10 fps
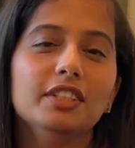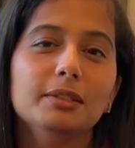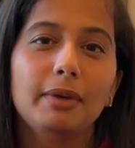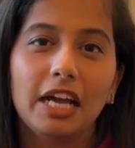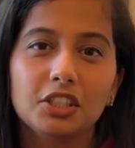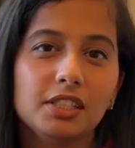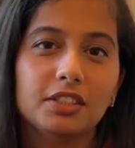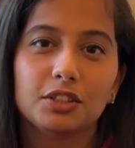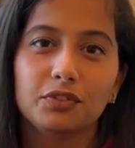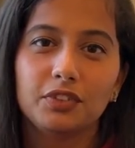done
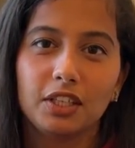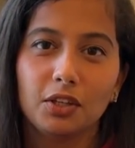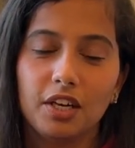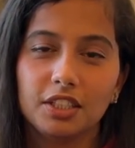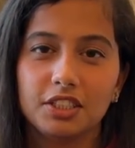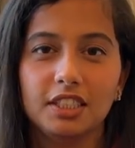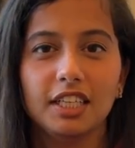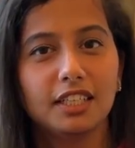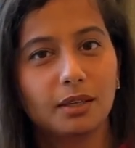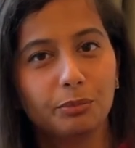Bachelor's of Technology
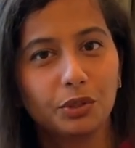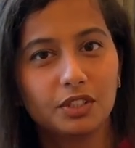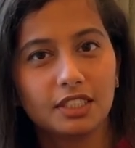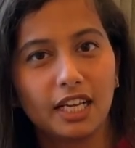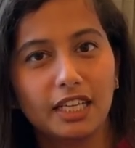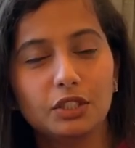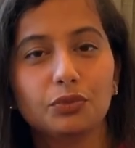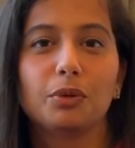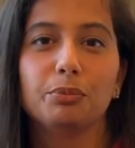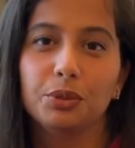in Computer Science
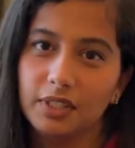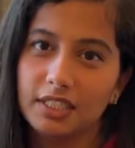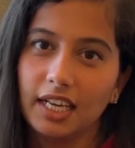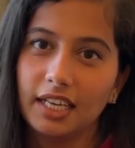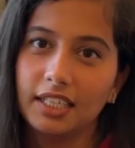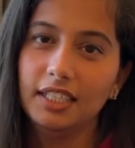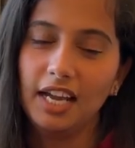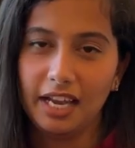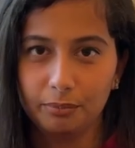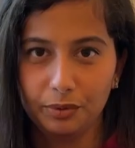from USICT
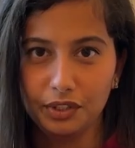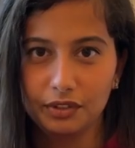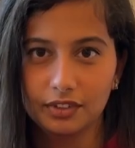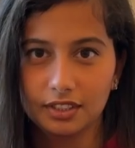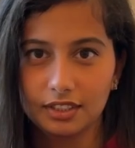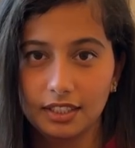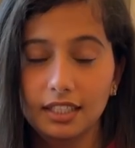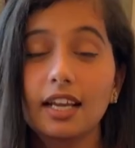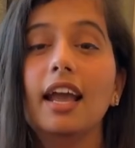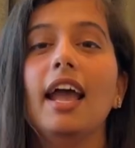IP University
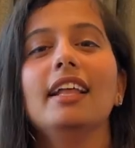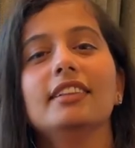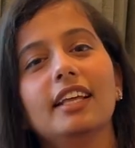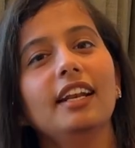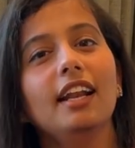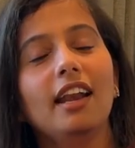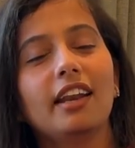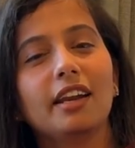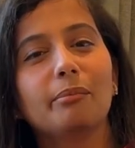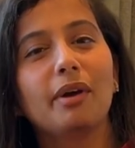and then I
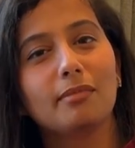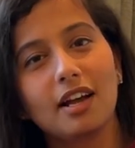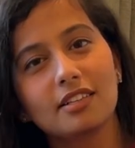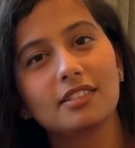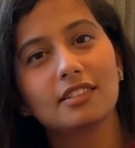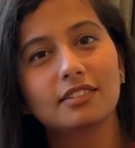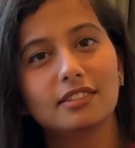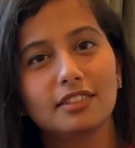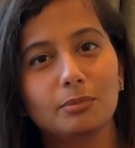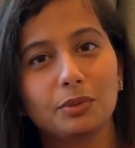did my Master's
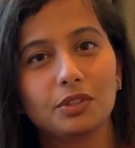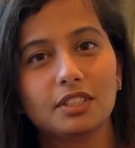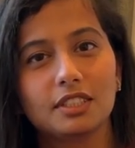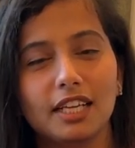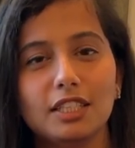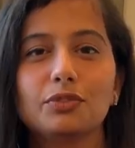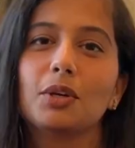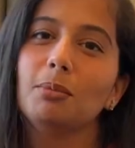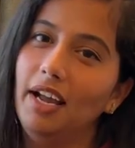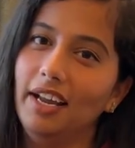in Computer Science
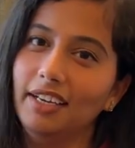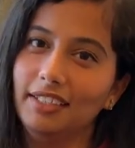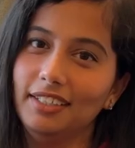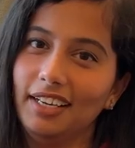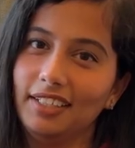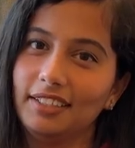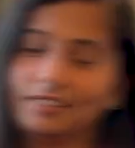from IIT Delhi.